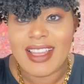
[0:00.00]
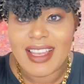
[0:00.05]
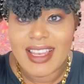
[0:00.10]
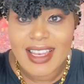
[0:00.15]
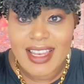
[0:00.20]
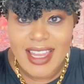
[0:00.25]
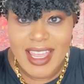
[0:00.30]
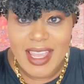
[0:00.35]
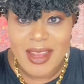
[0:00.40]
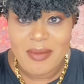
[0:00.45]

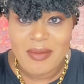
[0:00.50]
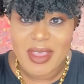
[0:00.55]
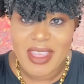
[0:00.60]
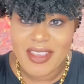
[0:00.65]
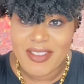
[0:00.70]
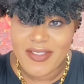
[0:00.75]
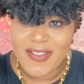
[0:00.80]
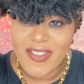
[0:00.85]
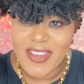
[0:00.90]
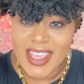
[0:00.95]
Let
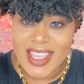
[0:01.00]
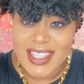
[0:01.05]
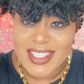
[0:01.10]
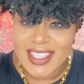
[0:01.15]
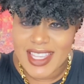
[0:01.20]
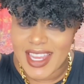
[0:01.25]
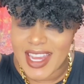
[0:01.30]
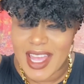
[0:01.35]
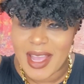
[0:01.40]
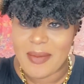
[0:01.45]
me fix
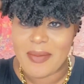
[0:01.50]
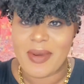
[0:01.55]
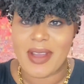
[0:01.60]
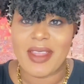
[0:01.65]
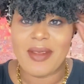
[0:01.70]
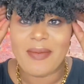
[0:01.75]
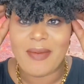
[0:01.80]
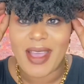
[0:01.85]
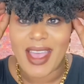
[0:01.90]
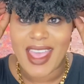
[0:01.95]
it up
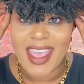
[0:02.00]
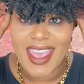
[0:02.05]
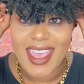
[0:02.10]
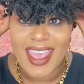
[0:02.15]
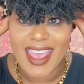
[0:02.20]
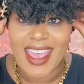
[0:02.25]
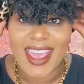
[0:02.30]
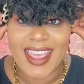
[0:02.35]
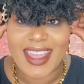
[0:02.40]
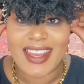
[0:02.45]
on my
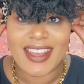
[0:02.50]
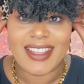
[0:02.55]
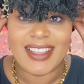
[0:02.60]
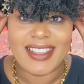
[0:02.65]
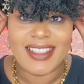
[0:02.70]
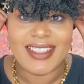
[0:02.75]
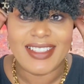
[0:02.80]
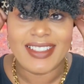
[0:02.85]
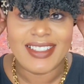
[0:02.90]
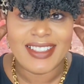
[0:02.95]
head
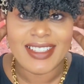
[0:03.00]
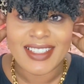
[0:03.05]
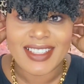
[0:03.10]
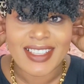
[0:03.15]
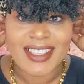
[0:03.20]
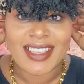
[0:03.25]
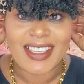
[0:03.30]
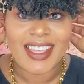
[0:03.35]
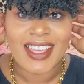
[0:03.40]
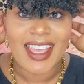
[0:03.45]

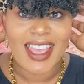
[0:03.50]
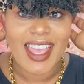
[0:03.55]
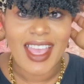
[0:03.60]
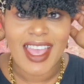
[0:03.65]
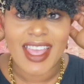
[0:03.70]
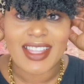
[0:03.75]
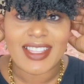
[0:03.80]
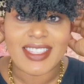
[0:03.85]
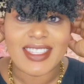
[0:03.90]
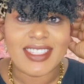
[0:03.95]

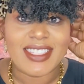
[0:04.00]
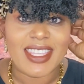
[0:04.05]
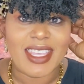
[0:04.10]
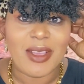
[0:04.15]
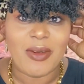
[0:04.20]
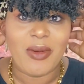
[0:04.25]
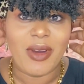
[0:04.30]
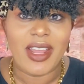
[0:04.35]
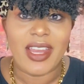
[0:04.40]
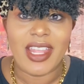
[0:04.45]
and
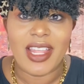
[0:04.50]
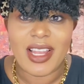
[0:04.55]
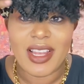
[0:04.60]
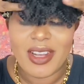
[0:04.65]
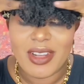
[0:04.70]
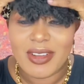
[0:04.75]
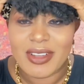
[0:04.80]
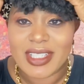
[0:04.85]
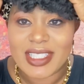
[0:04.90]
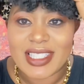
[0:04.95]
see what it
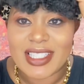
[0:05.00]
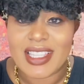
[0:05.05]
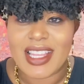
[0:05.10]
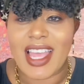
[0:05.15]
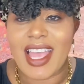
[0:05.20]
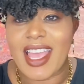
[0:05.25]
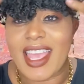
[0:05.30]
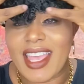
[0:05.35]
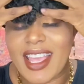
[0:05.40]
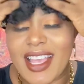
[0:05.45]
looks
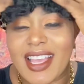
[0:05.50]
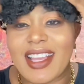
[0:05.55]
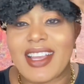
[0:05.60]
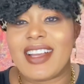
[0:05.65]
like.